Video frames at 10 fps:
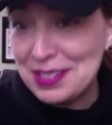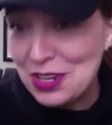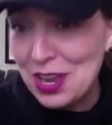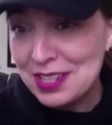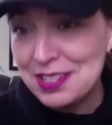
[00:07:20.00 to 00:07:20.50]

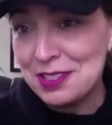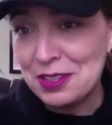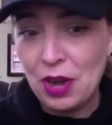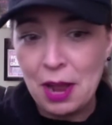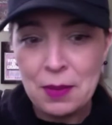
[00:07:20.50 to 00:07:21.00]
on
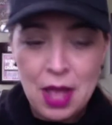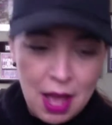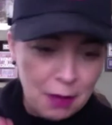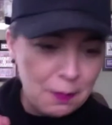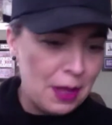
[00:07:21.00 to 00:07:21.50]
Instagram
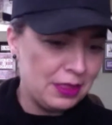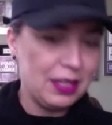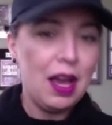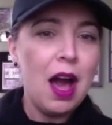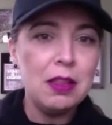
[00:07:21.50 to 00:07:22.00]
about the
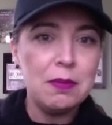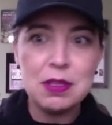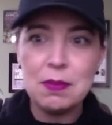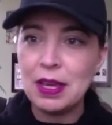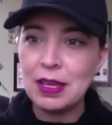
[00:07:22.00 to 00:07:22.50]
columns,
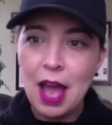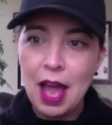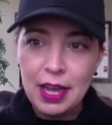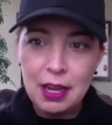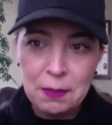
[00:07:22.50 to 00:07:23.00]
I'm like,
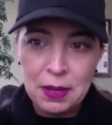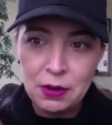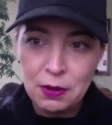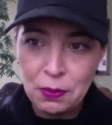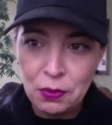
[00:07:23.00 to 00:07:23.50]
I got to pick
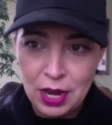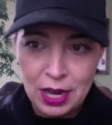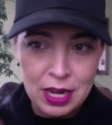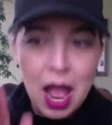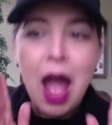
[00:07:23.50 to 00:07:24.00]
her
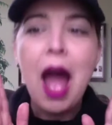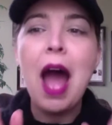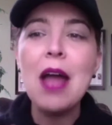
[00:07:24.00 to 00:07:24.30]
brain. I